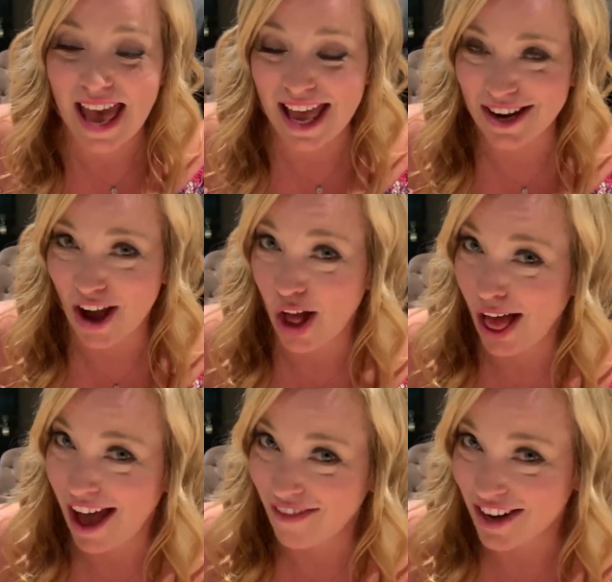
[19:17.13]
and I'll
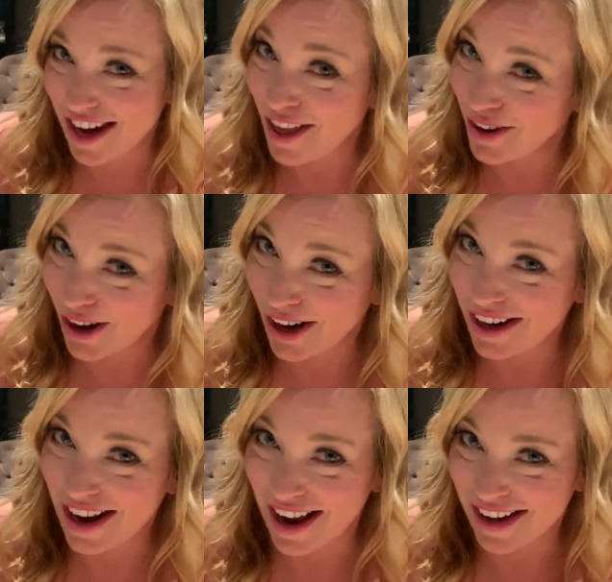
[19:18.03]
have another
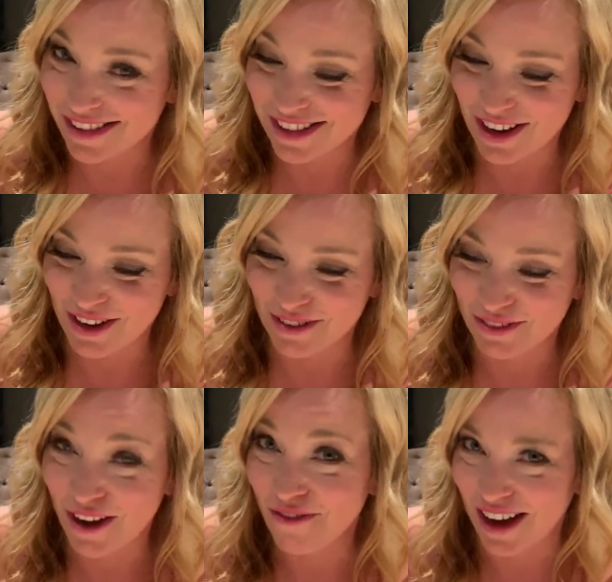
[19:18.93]
kind
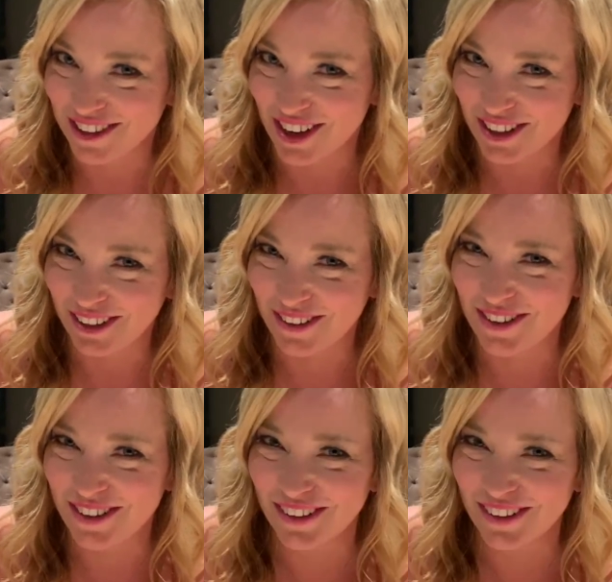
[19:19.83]
of effect on you.